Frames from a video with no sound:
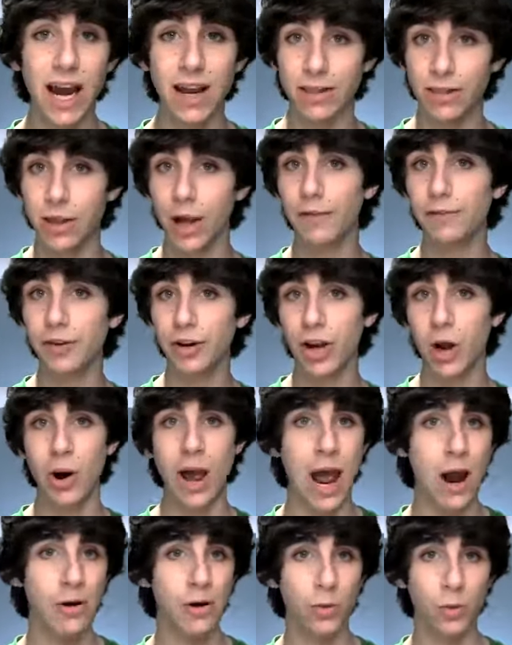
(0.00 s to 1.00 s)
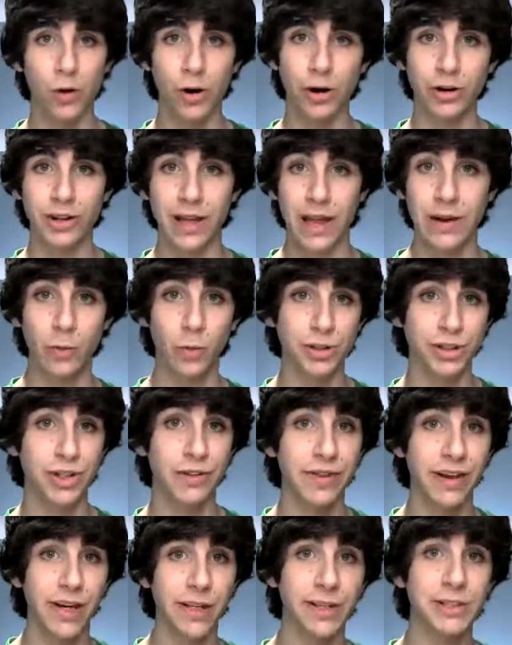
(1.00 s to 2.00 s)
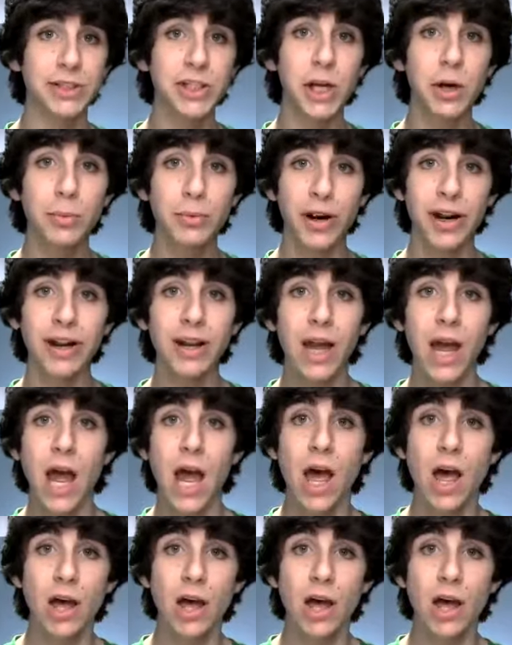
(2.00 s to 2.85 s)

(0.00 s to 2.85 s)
I'd love to know how it worked and what you think of the jailbreak.